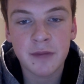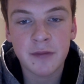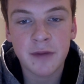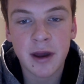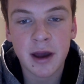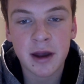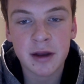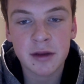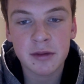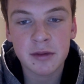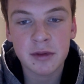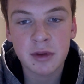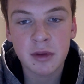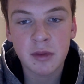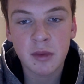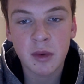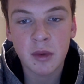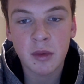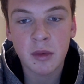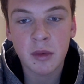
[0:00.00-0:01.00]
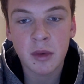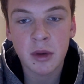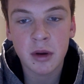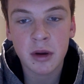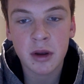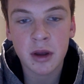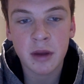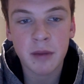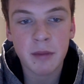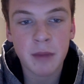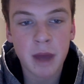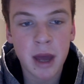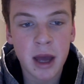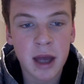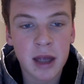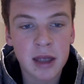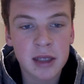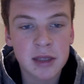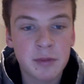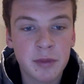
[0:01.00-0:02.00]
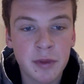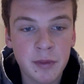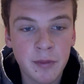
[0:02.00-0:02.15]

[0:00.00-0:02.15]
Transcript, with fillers: factory will work a mass